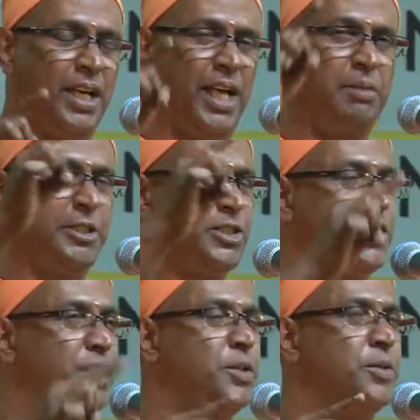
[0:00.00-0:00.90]
I am a
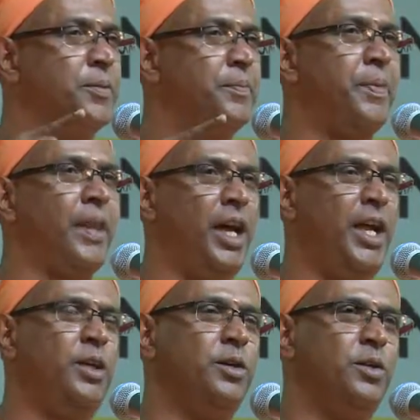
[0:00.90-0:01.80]
zero.
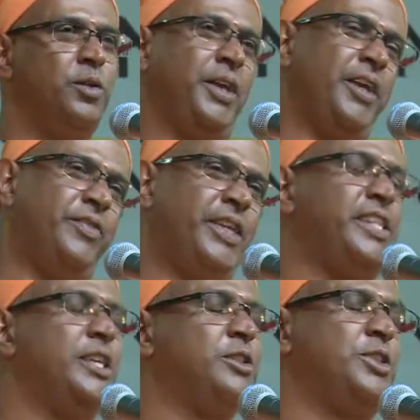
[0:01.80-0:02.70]
I owe
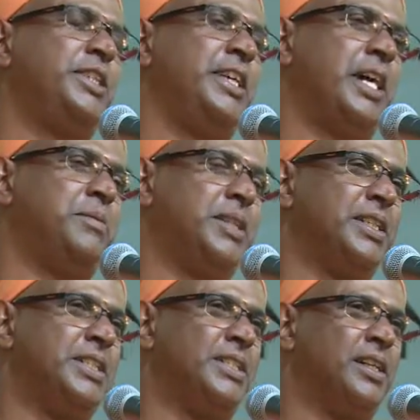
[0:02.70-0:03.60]
everything to Sri
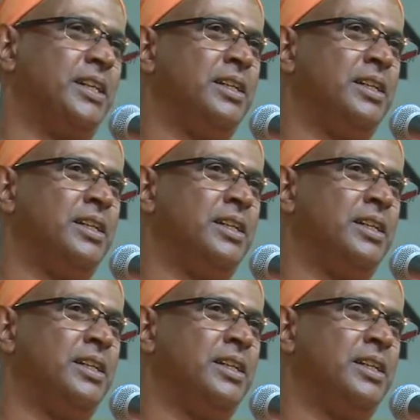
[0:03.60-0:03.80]
Ramakrishna.